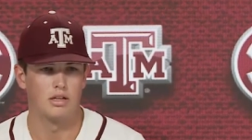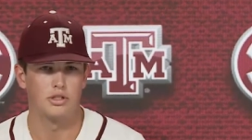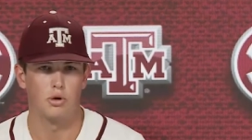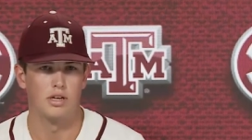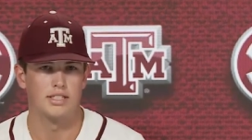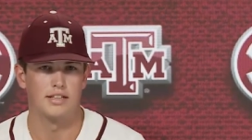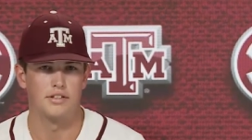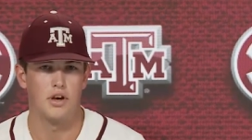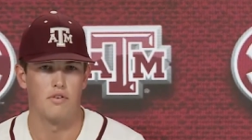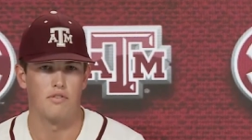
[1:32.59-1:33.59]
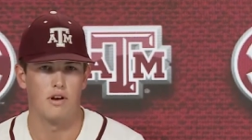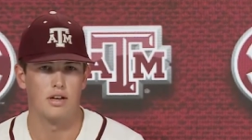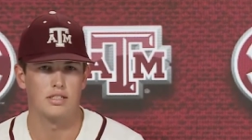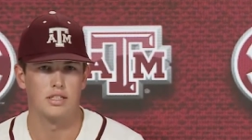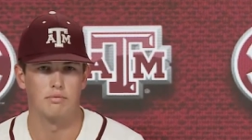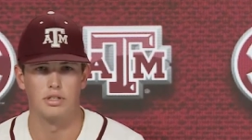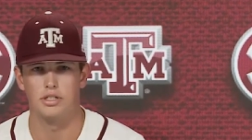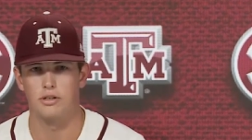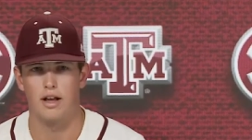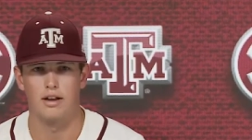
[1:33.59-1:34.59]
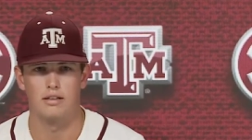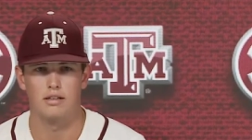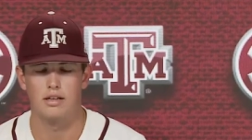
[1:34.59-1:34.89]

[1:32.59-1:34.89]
Troy set the tone for us, and we just try to